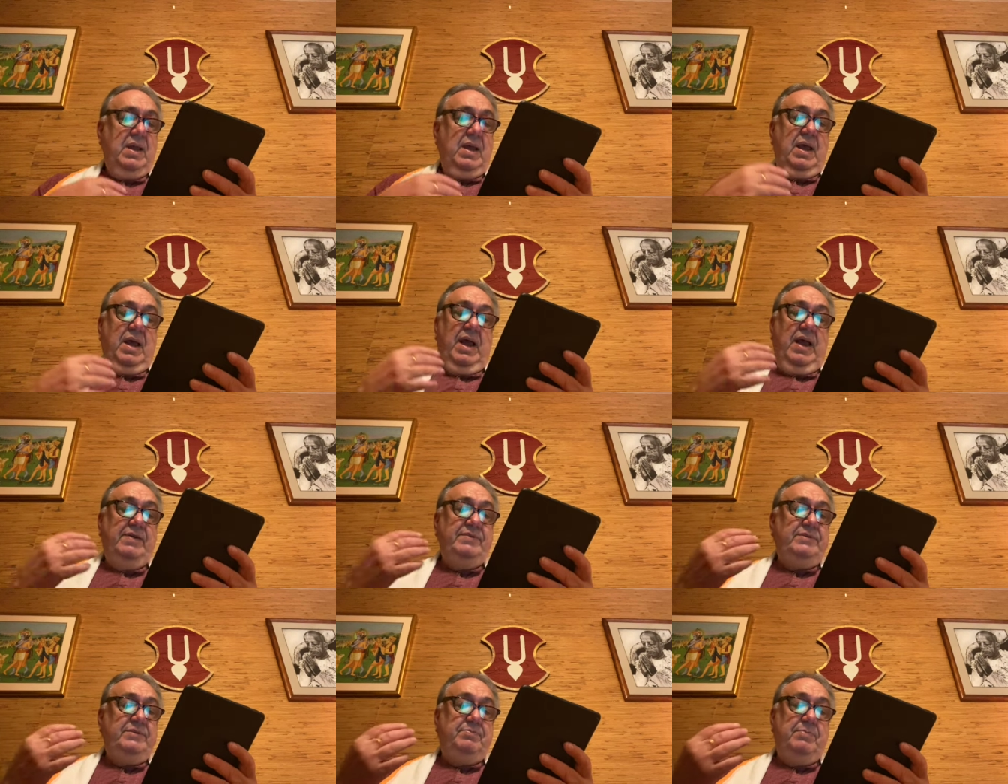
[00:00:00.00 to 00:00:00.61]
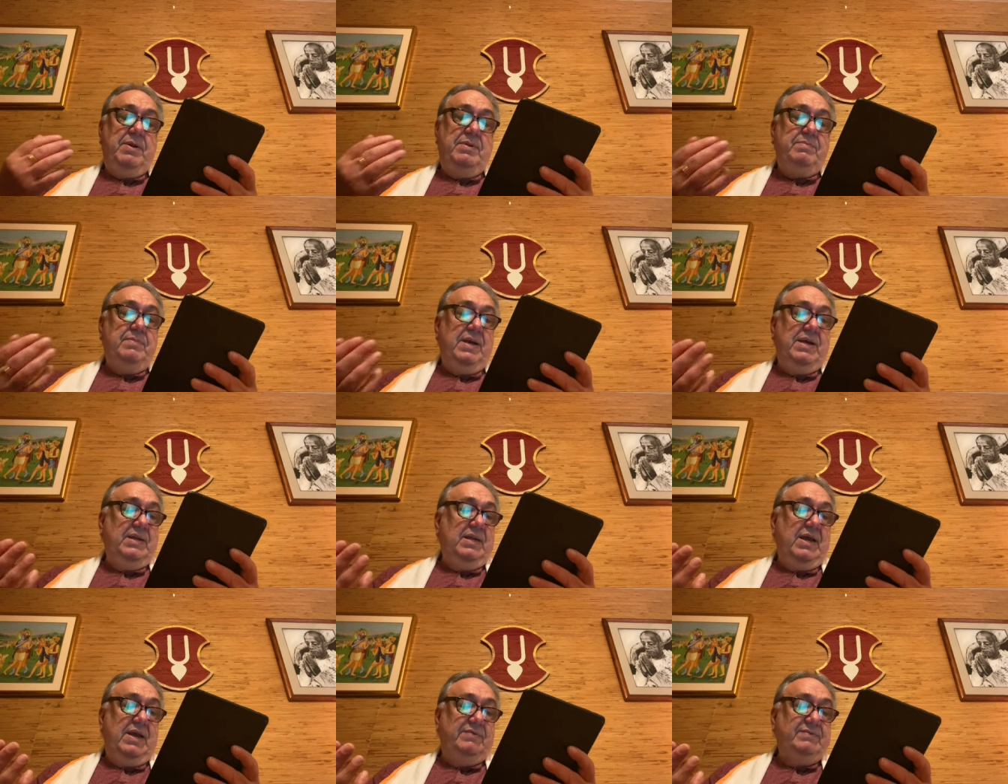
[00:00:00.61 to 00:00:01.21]
I have spent my
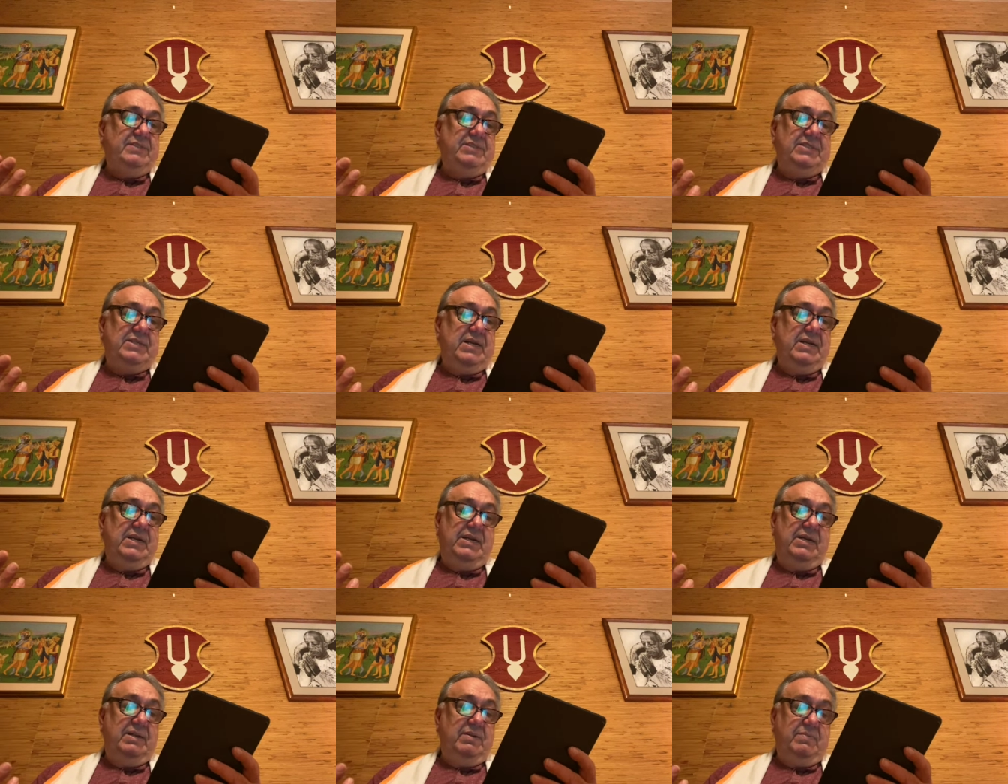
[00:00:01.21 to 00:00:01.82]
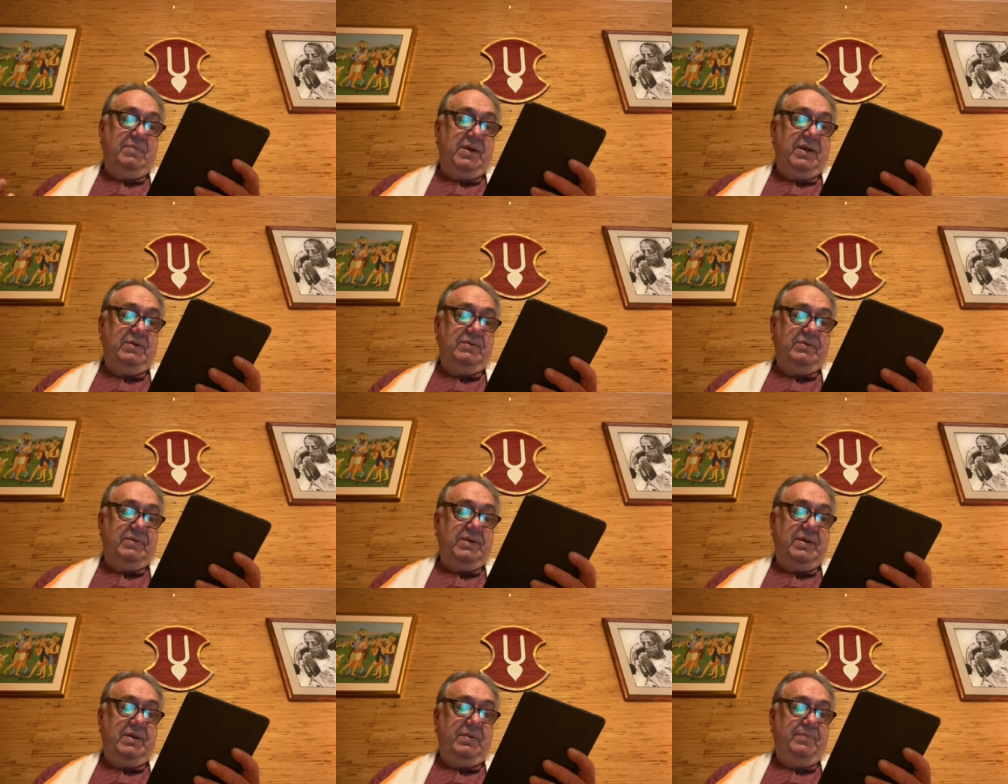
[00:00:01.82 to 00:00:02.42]
life studying the
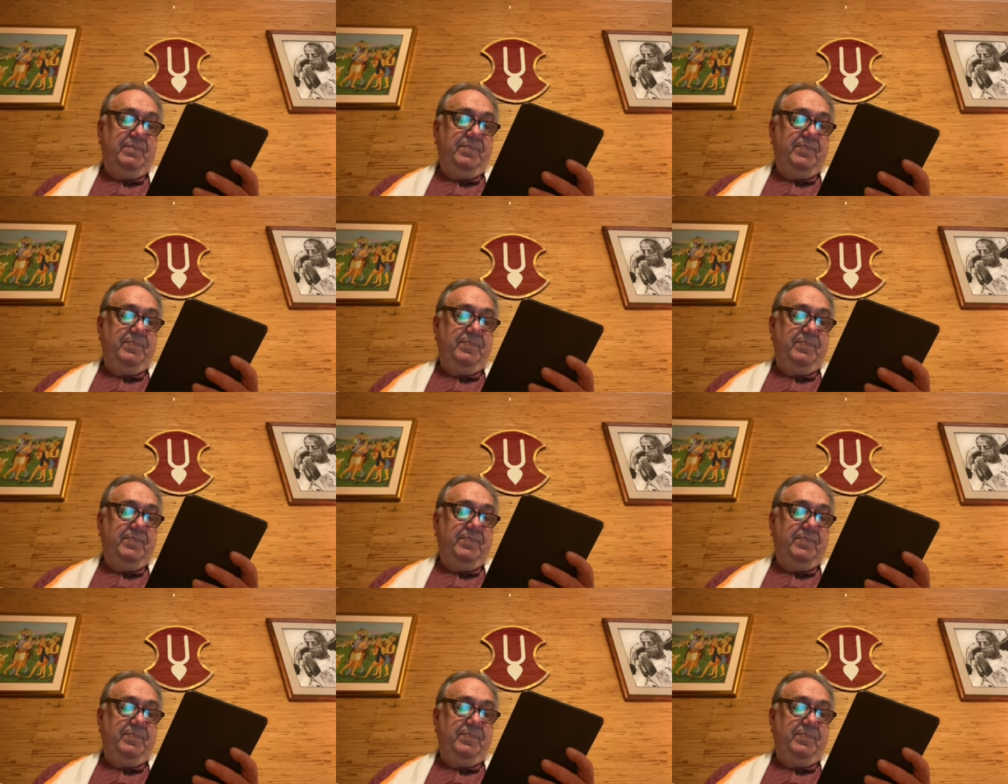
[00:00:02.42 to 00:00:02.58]
Bhagavatam.